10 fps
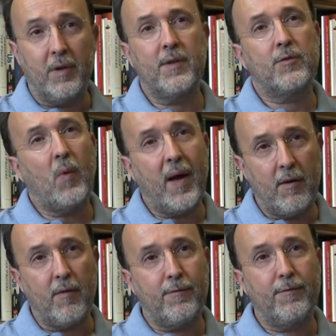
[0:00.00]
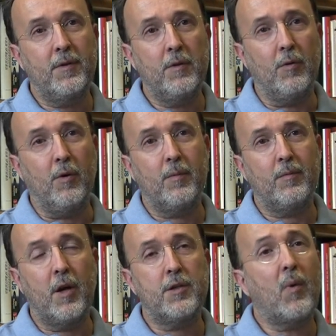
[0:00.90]
is one of you know
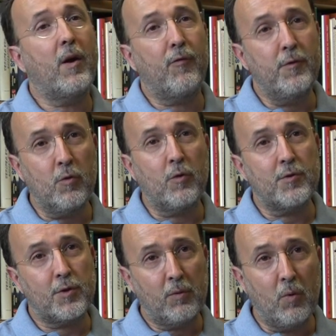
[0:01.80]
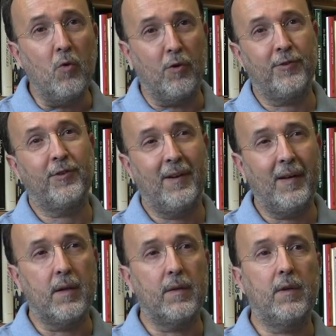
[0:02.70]
is one of Newton's tools.
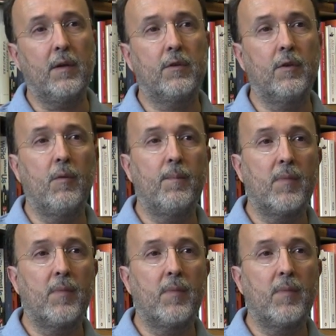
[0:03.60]
Let us say so.